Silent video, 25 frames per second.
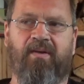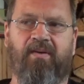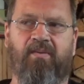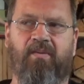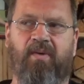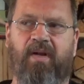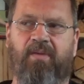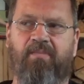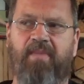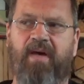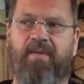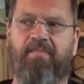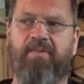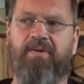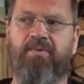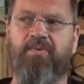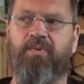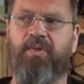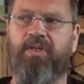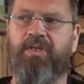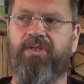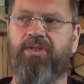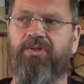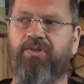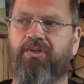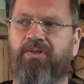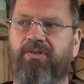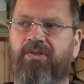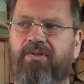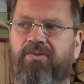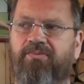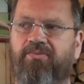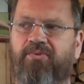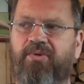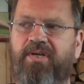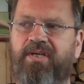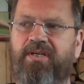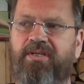Well, maybe we should
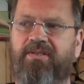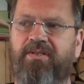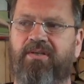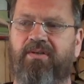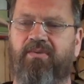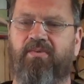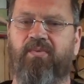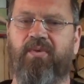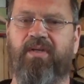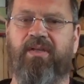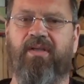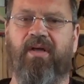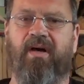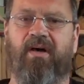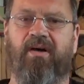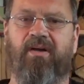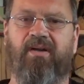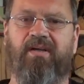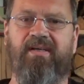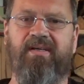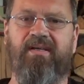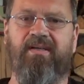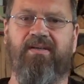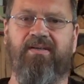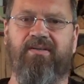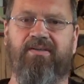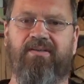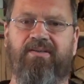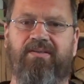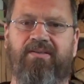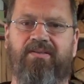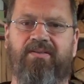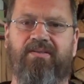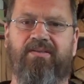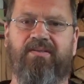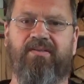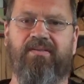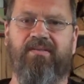reason with our
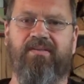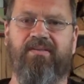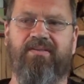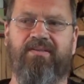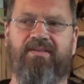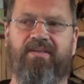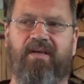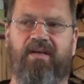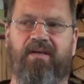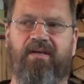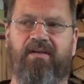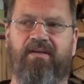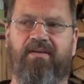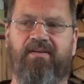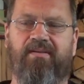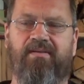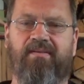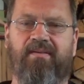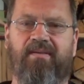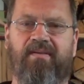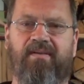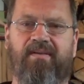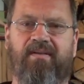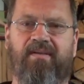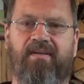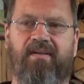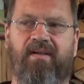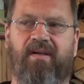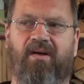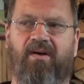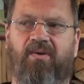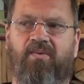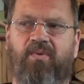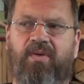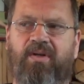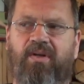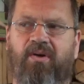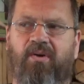leaders and say,
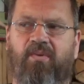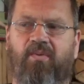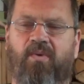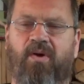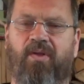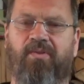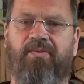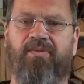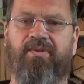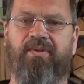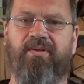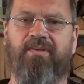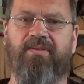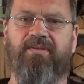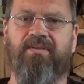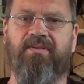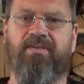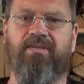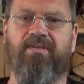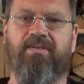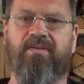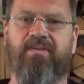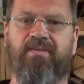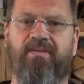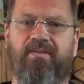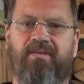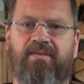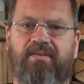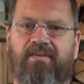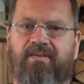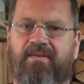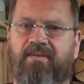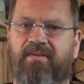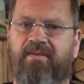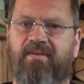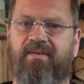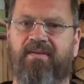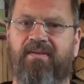no, we don't want this.
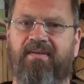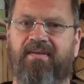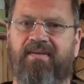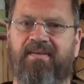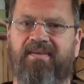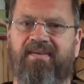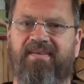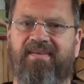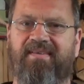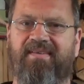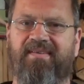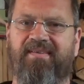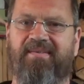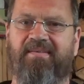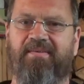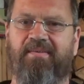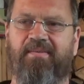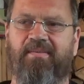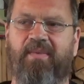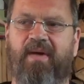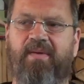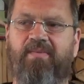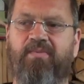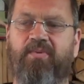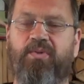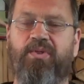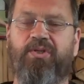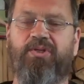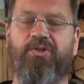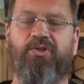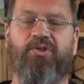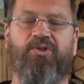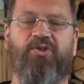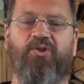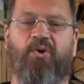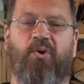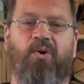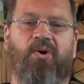Maybe we
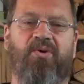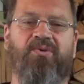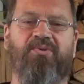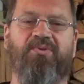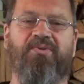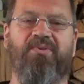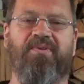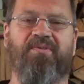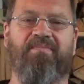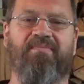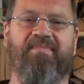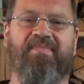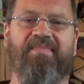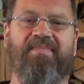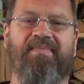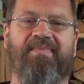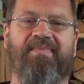should talk to them.